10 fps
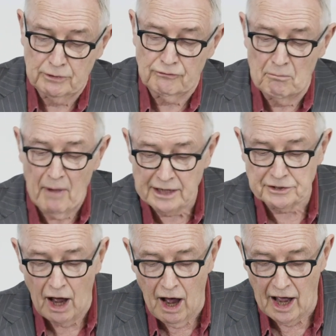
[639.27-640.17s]
but remained
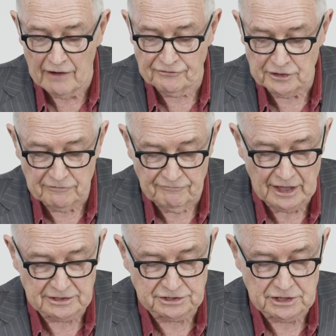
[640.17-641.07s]
high for the
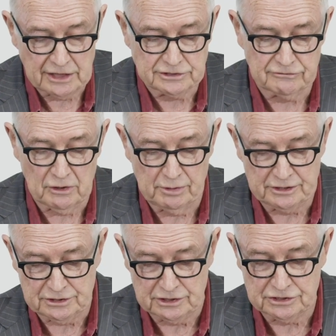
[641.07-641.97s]
advanced stage of the
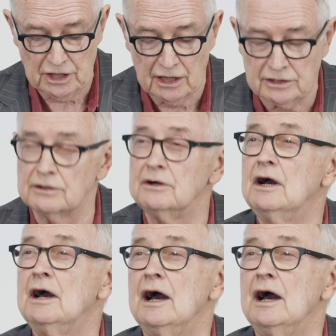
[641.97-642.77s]
business cycle